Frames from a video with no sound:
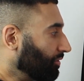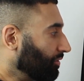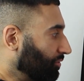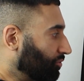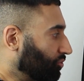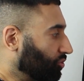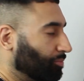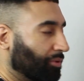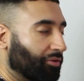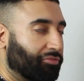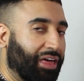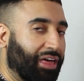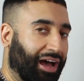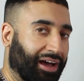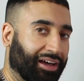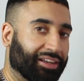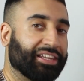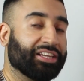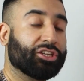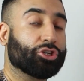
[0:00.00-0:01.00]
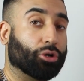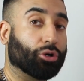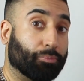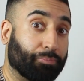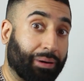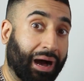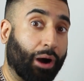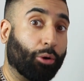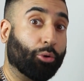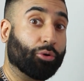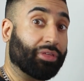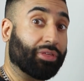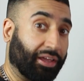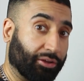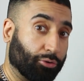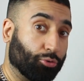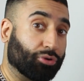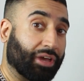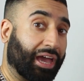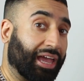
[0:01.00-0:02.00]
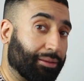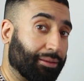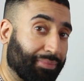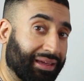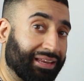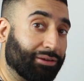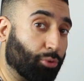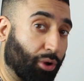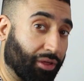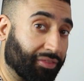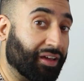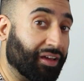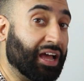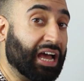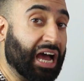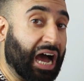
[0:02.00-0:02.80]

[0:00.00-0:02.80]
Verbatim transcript: some of that initial power that you came in with.